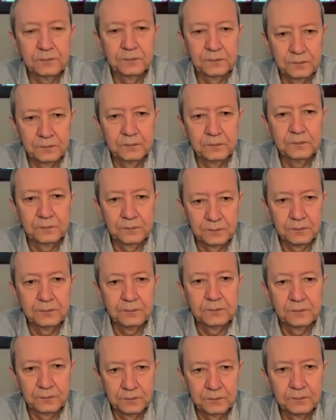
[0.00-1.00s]
political science is
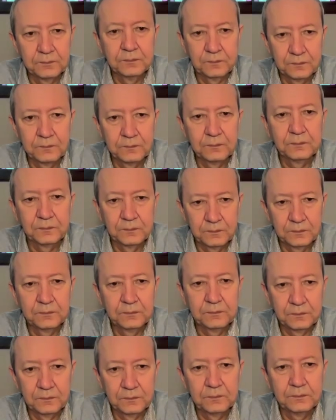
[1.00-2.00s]
very deeply connected to
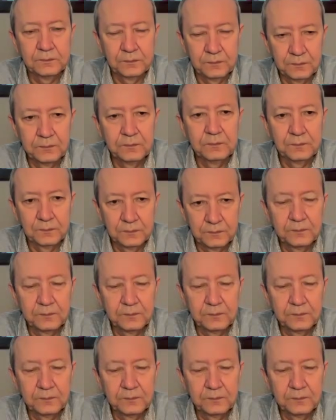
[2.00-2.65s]
policy, and